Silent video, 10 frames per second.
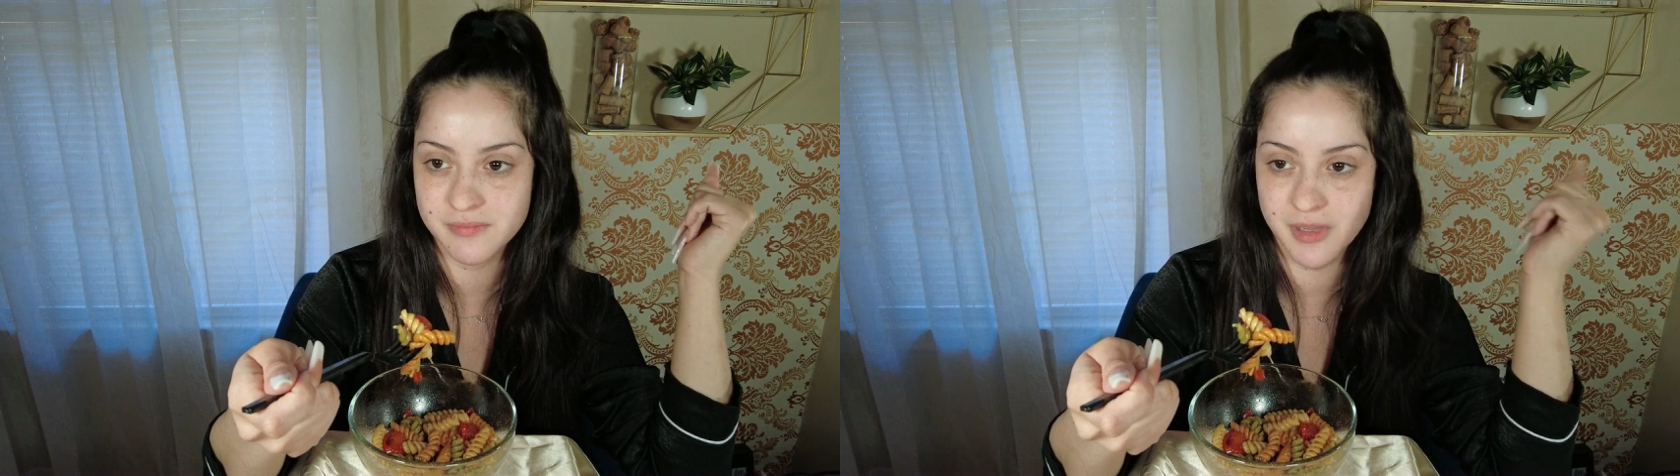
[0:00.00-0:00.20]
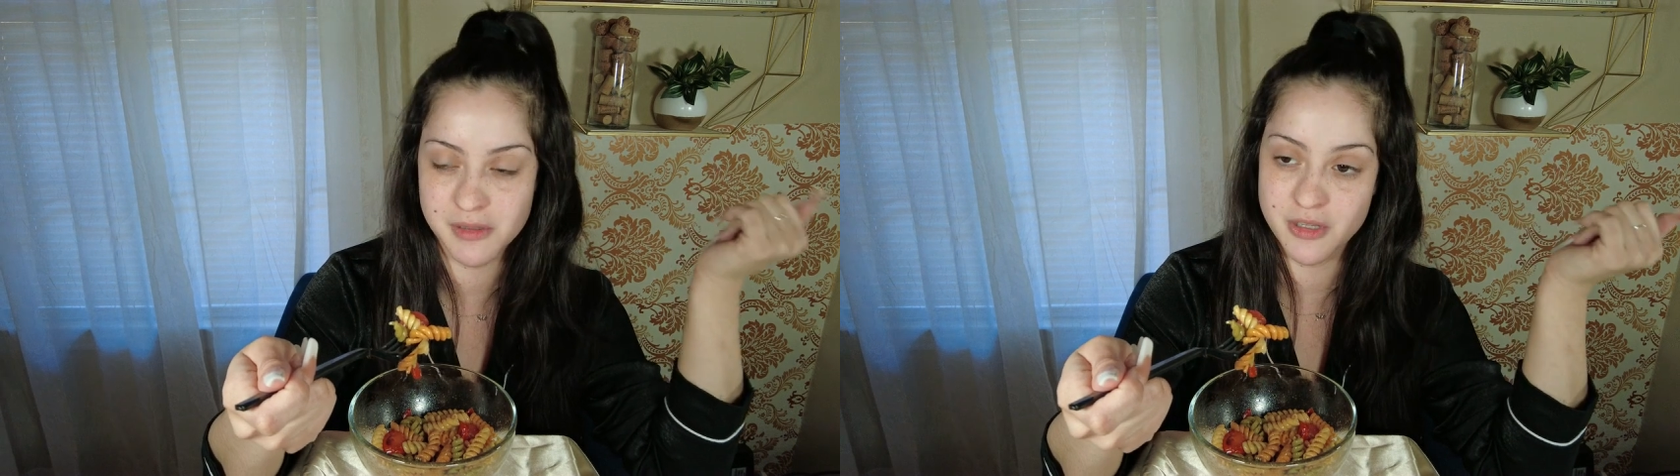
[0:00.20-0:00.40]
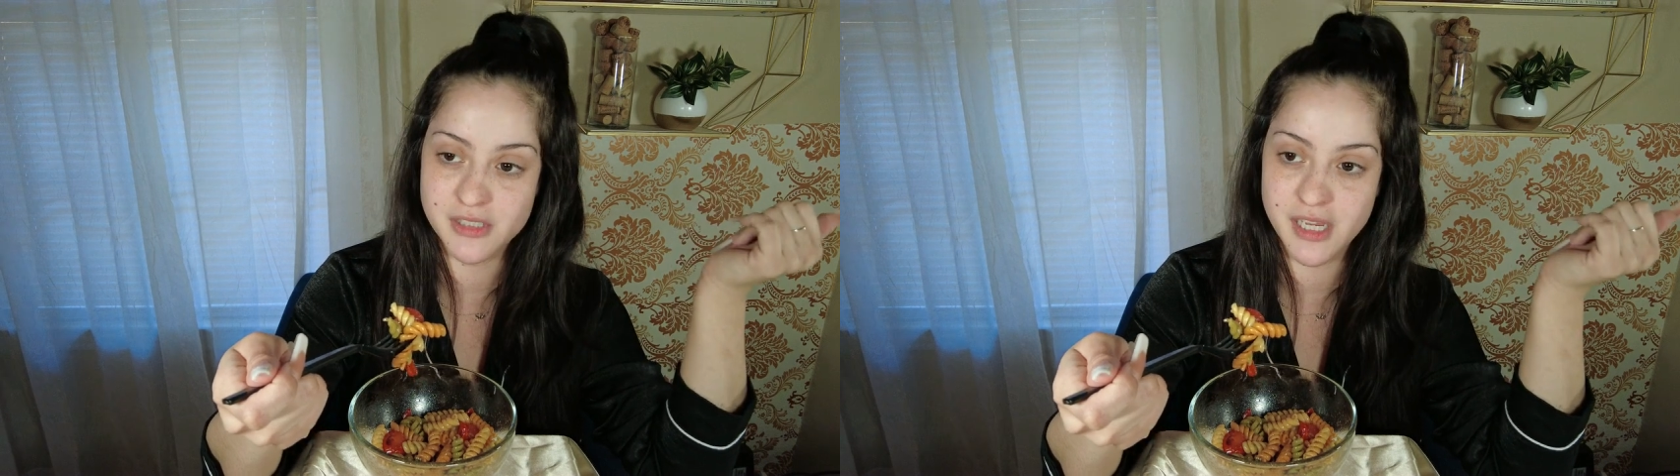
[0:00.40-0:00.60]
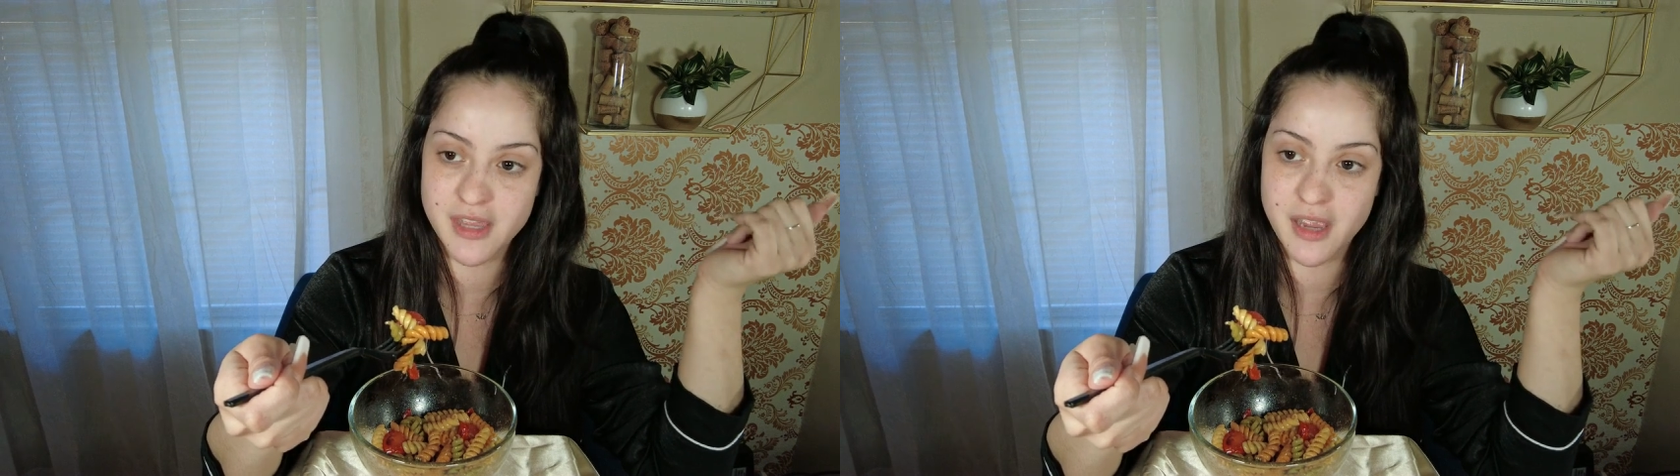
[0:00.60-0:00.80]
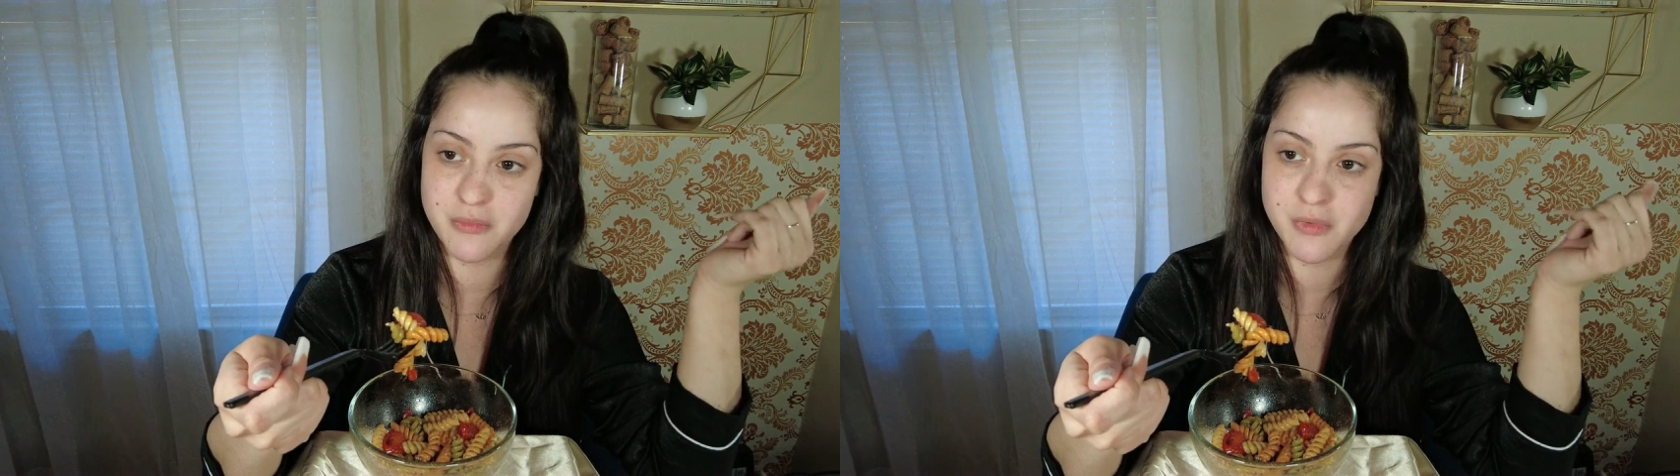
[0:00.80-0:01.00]
there's like
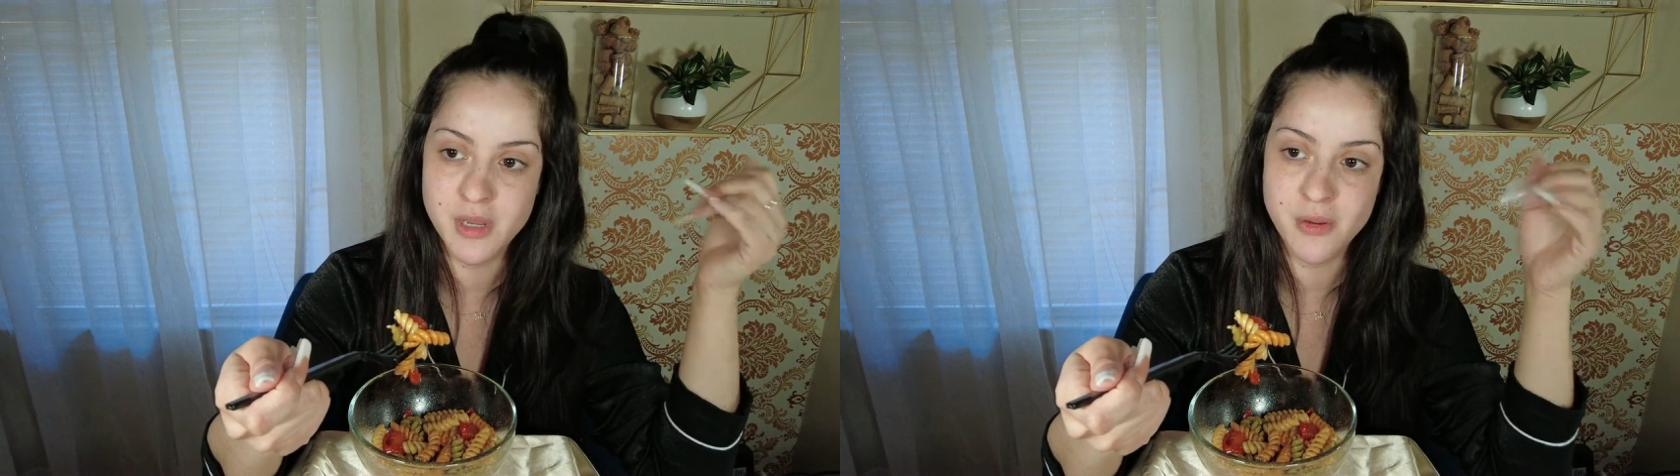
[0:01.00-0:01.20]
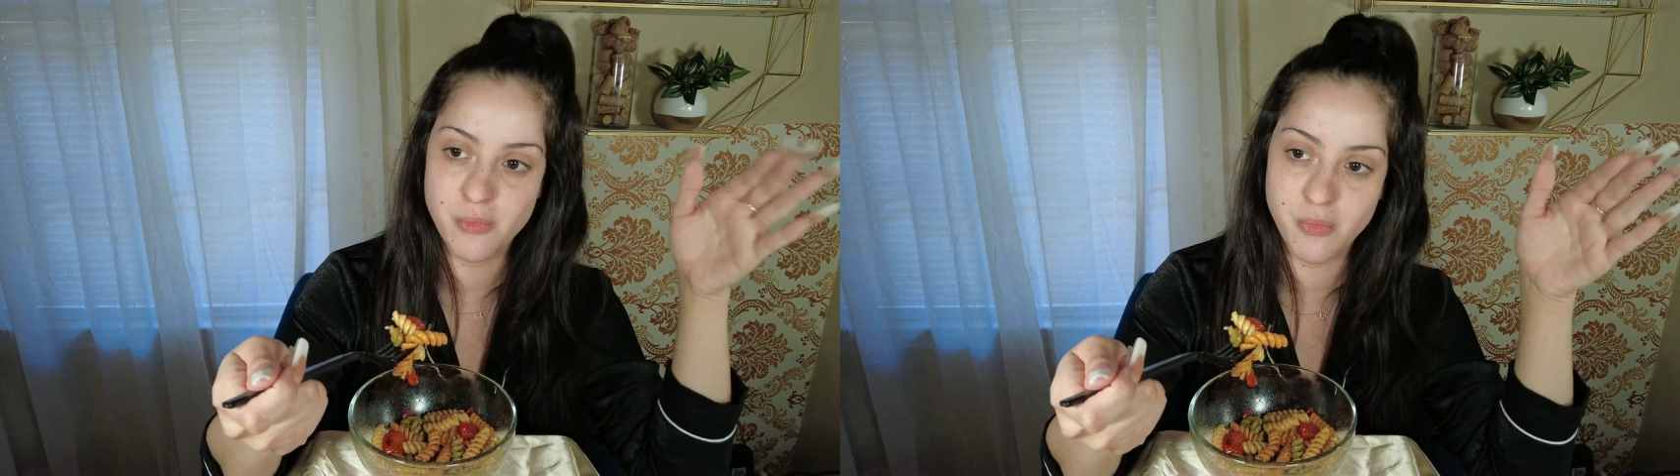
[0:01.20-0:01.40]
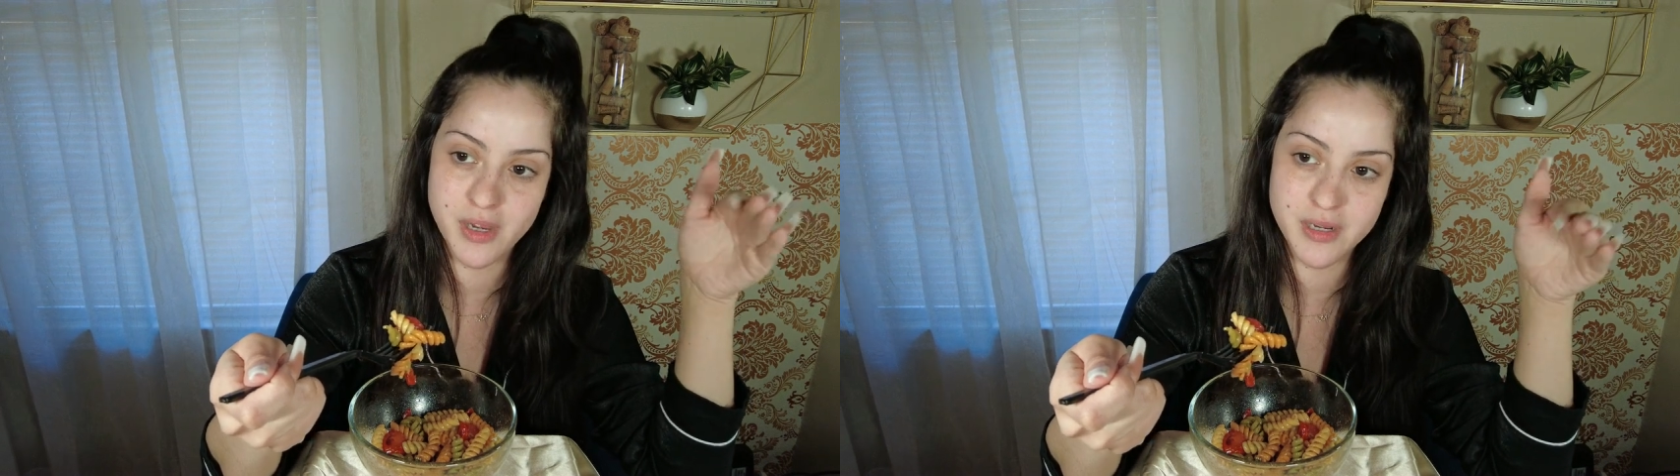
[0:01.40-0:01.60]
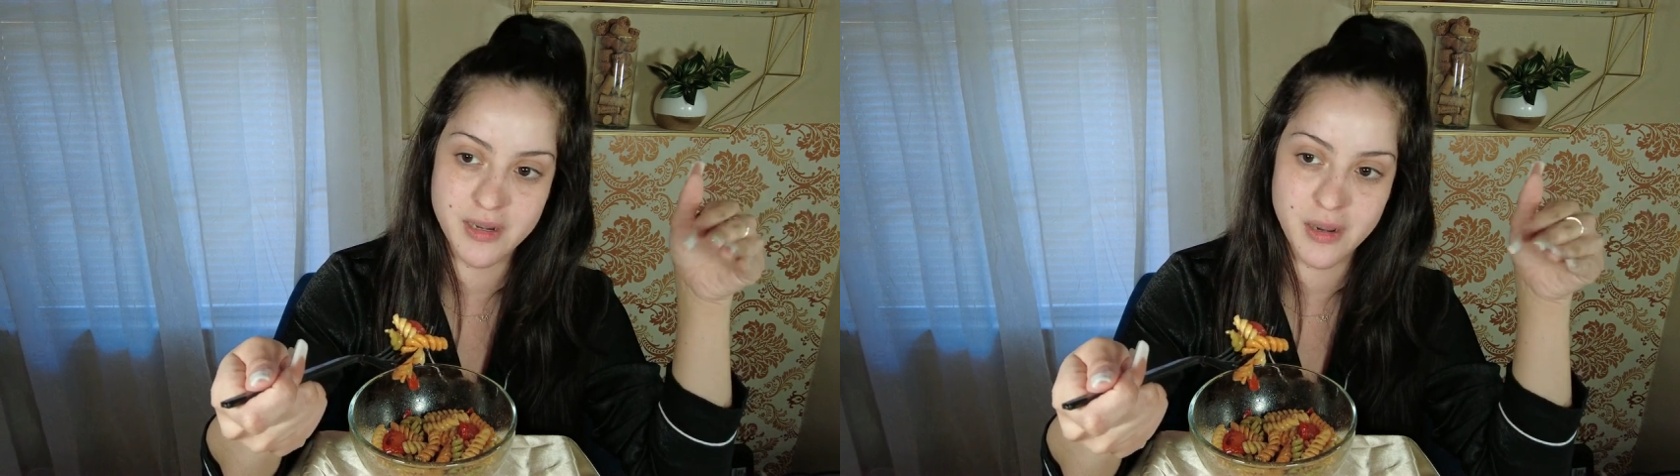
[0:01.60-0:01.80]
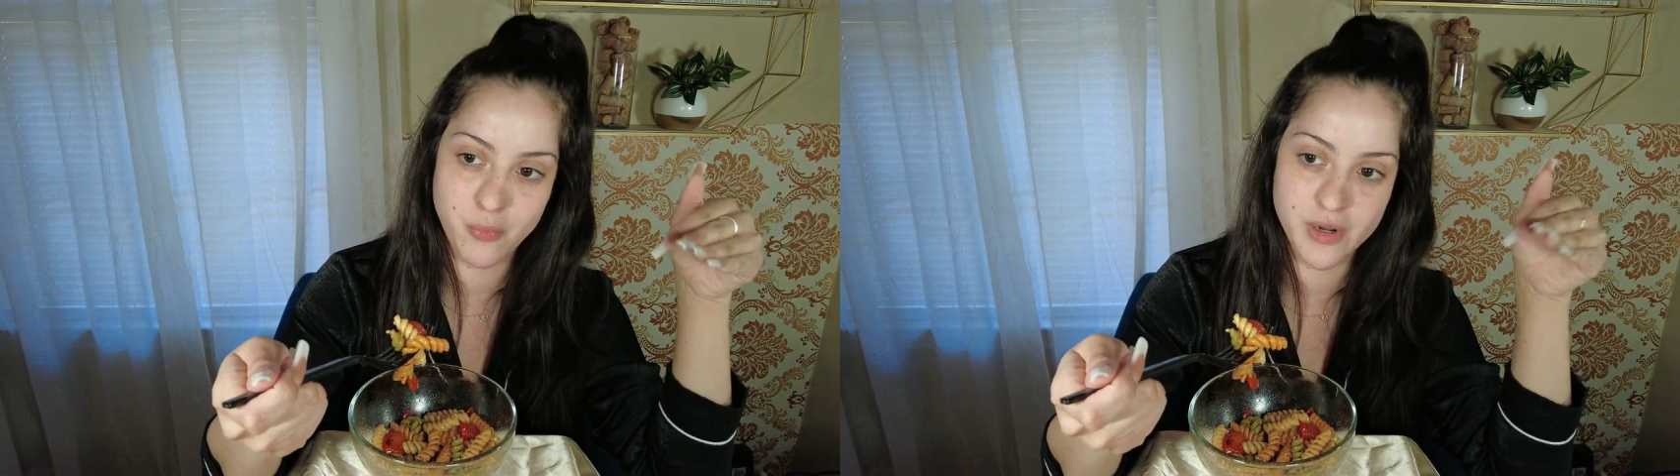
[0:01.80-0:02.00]
that
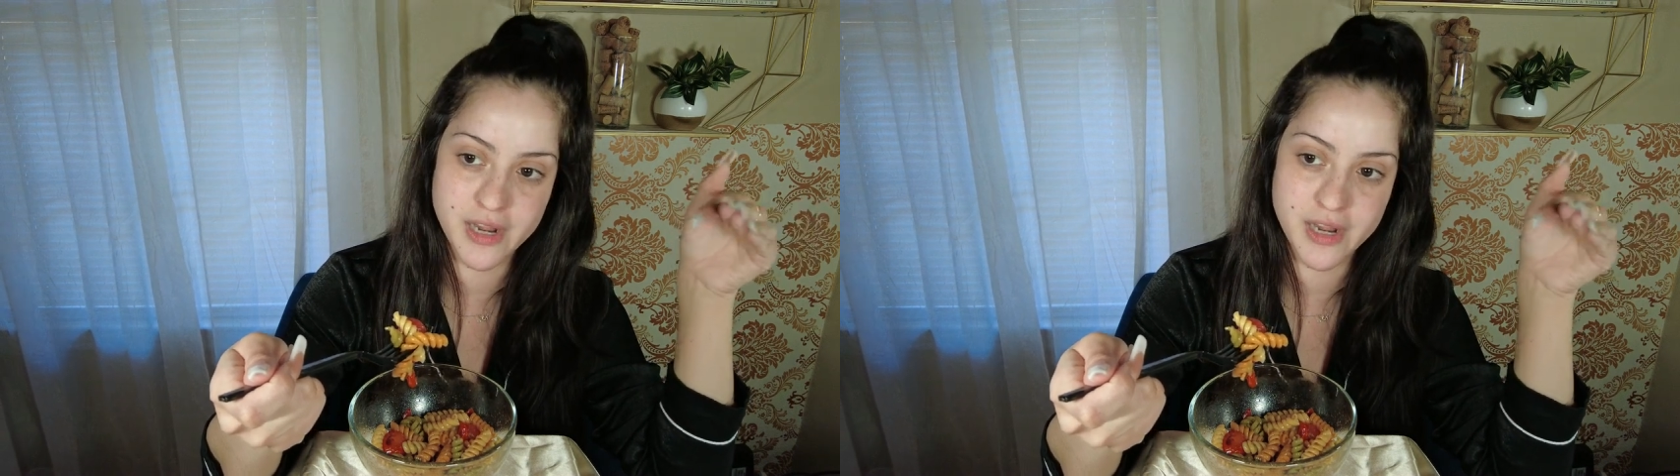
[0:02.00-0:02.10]
one